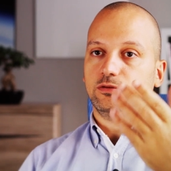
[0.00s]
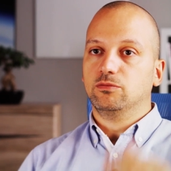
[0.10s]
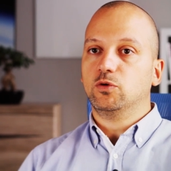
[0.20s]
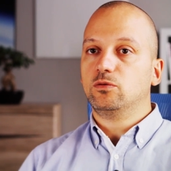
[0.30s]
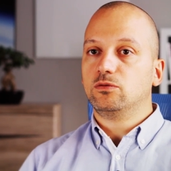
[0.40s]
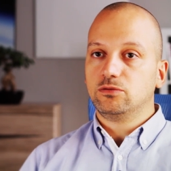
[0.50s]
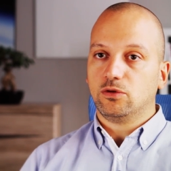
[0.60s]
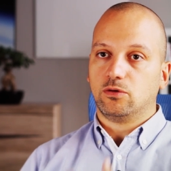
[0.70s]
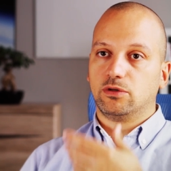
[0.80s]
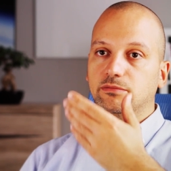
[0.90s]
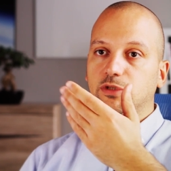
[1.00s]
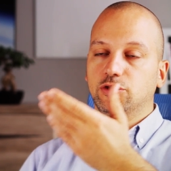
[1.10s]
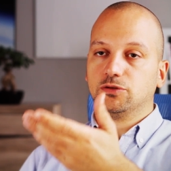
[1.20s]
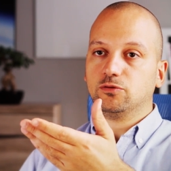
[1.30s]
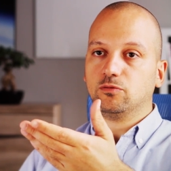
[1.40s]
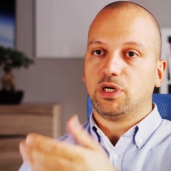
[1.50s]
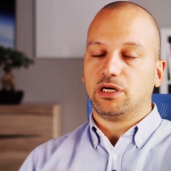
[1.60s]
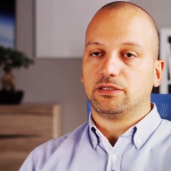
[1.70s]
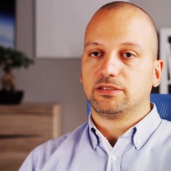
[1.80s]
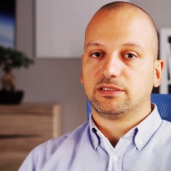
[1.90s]
to the Moon or a mission to
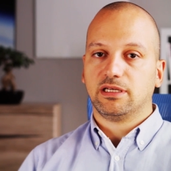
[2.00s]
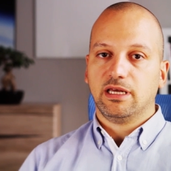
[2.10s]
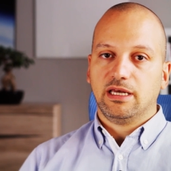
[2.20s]
Mars.